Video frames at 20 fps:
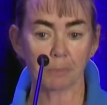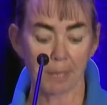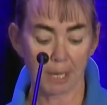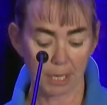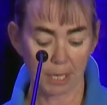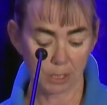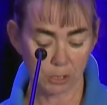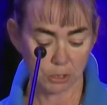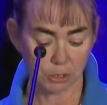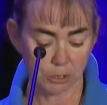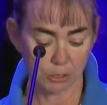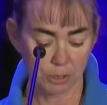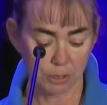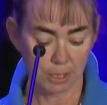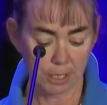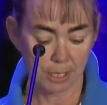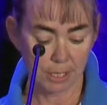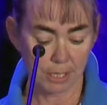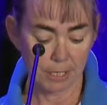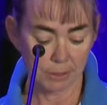page
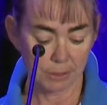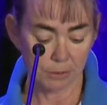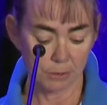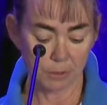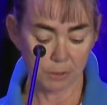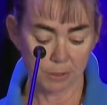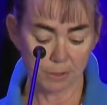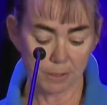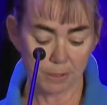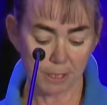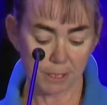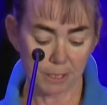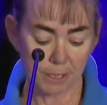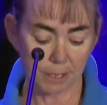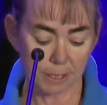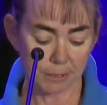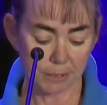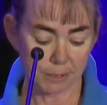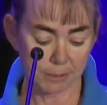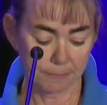as soon as they're
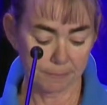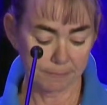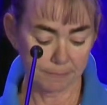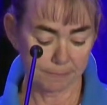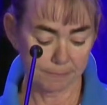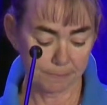collected.